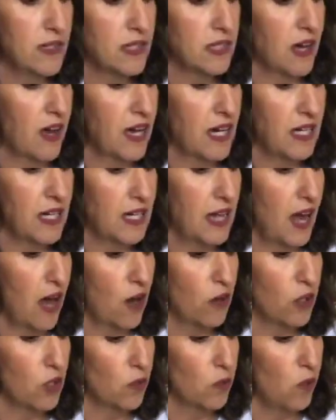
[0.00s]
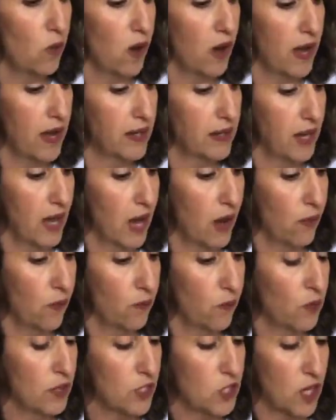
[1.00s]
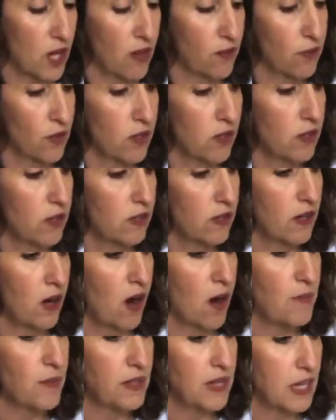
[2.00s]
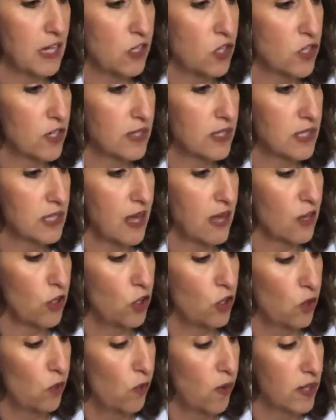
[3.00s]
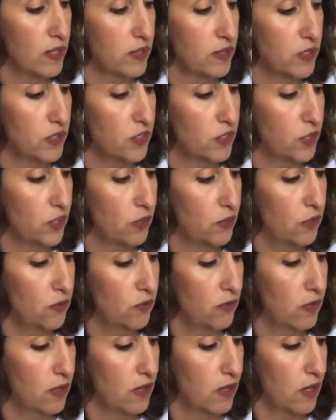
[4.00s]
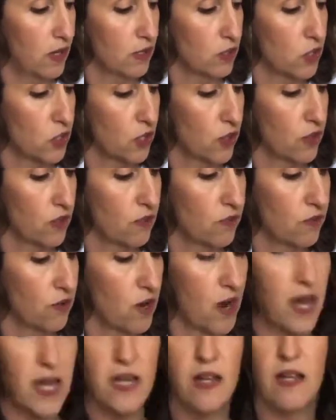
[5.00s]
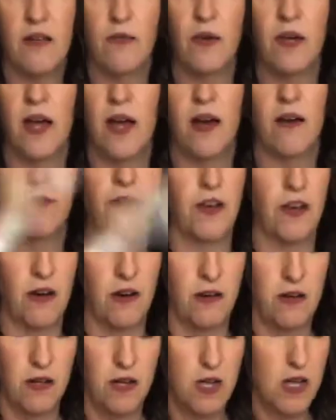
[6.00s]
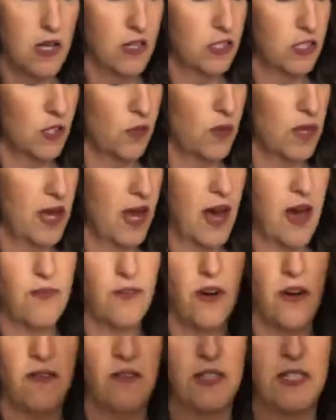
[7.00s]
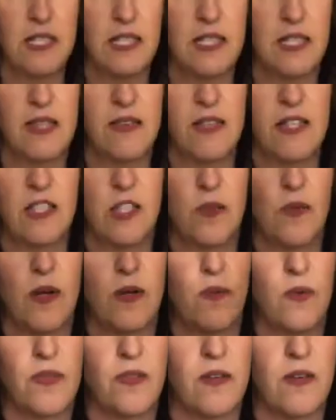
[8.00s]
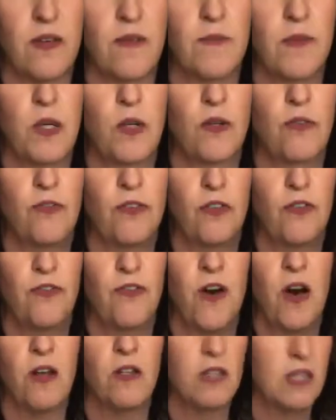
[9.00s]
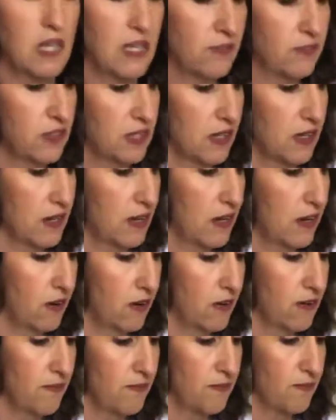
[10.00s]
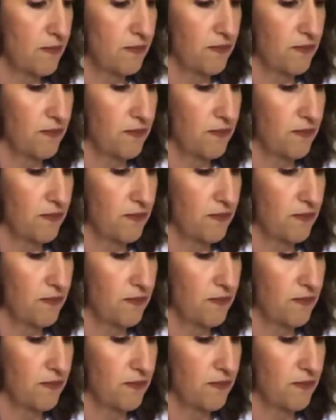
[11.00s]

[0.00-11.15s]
design it how you want, whichever combinations that you want to do. I'll show you the variety we have here. So we have obviously this one with the beautiful fall leaves on here.